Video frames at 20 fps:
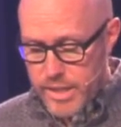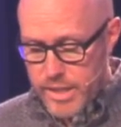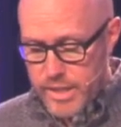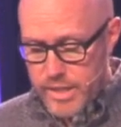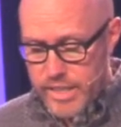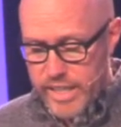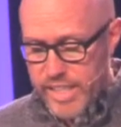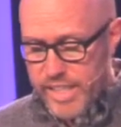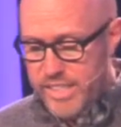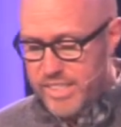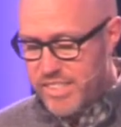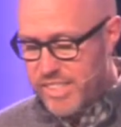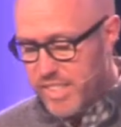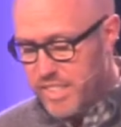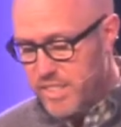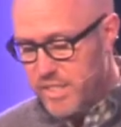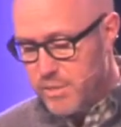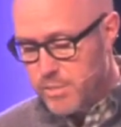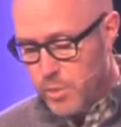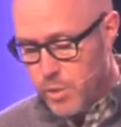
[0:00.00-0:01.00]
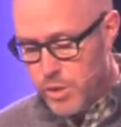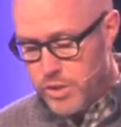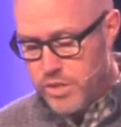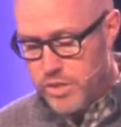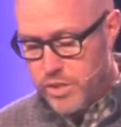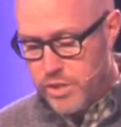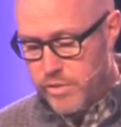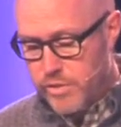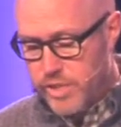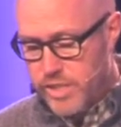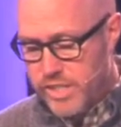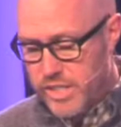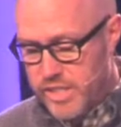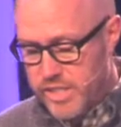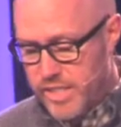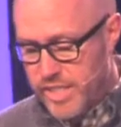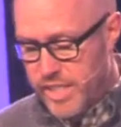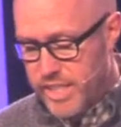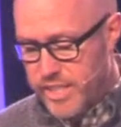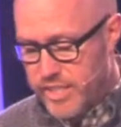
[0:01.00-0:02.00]
Then he sent some more servants and
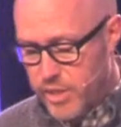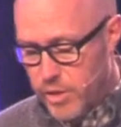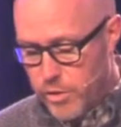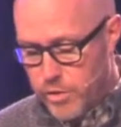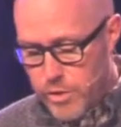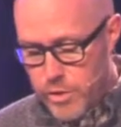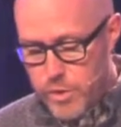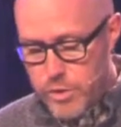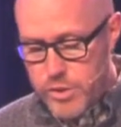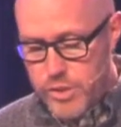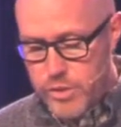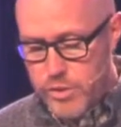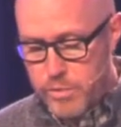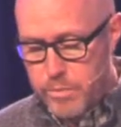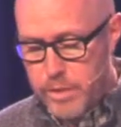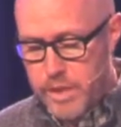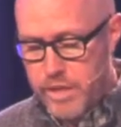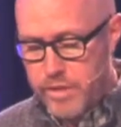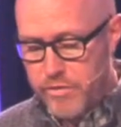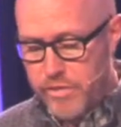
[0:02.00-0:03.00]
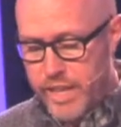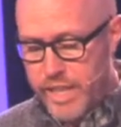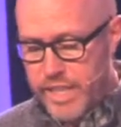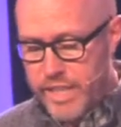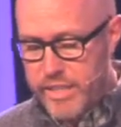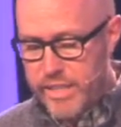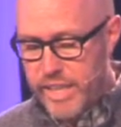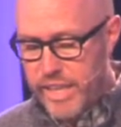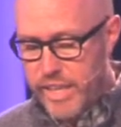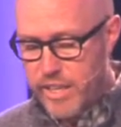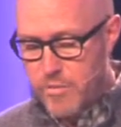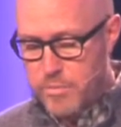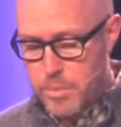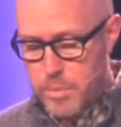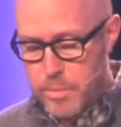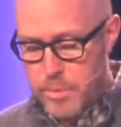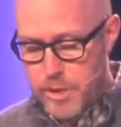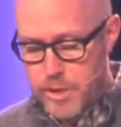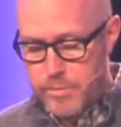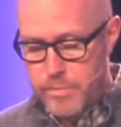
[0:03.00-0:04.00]
said, Tell those who have been invited that I have
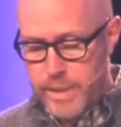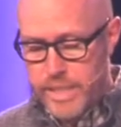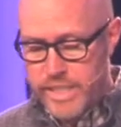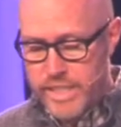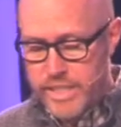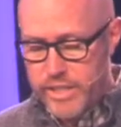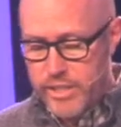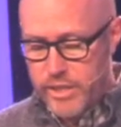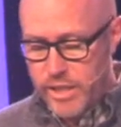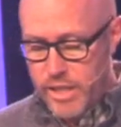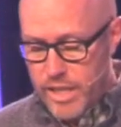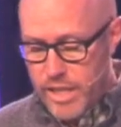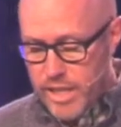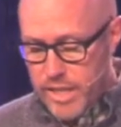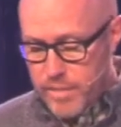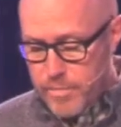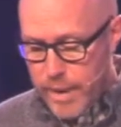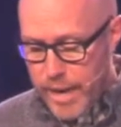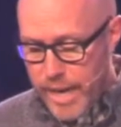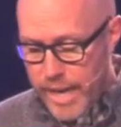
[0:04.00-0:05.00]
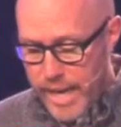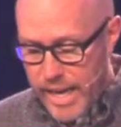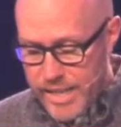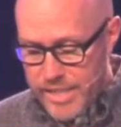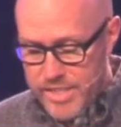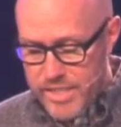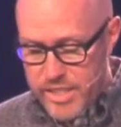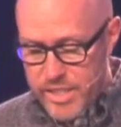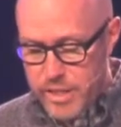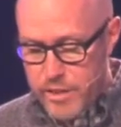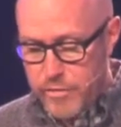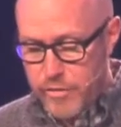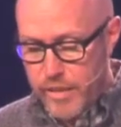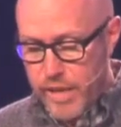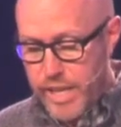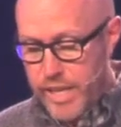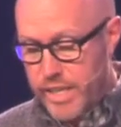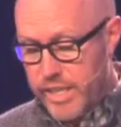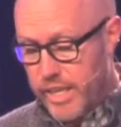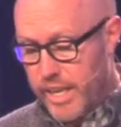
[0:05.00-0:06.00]
prepared my dinner. My oxen and
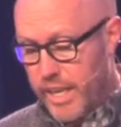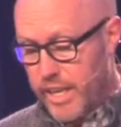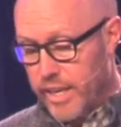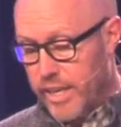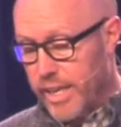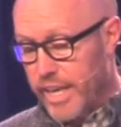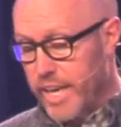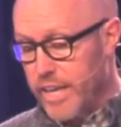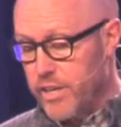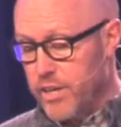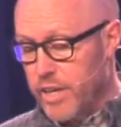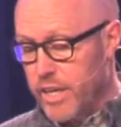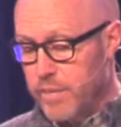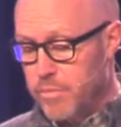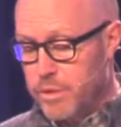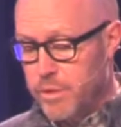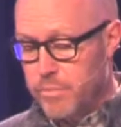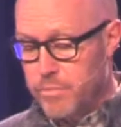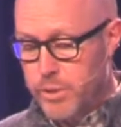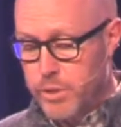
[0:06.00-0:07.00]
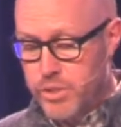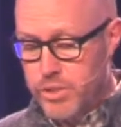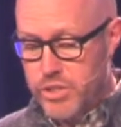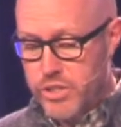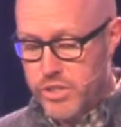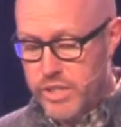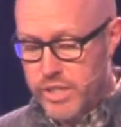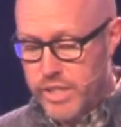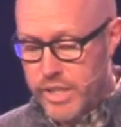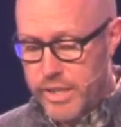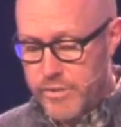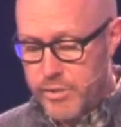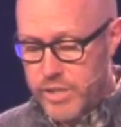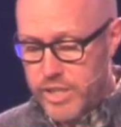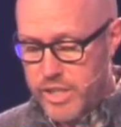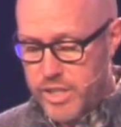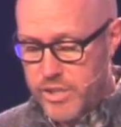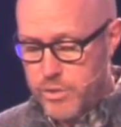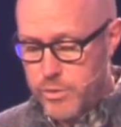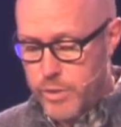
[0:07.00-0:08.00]
fattened cattle have been butchered, and
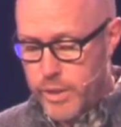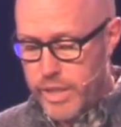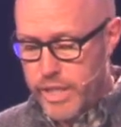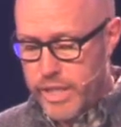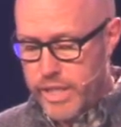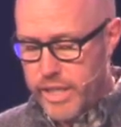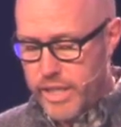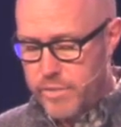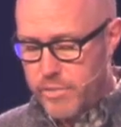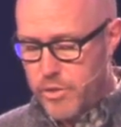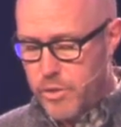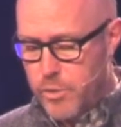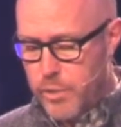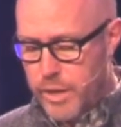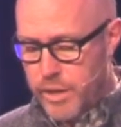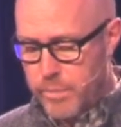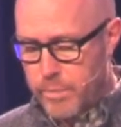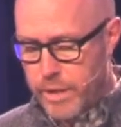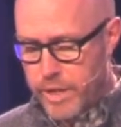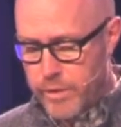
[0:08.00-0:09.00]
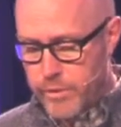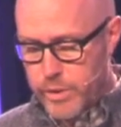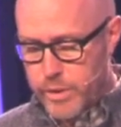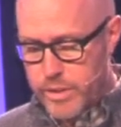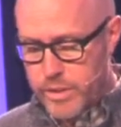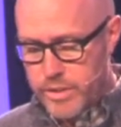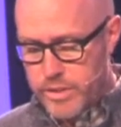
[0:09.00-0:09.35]
everything is ready. Come to the wedding banquet.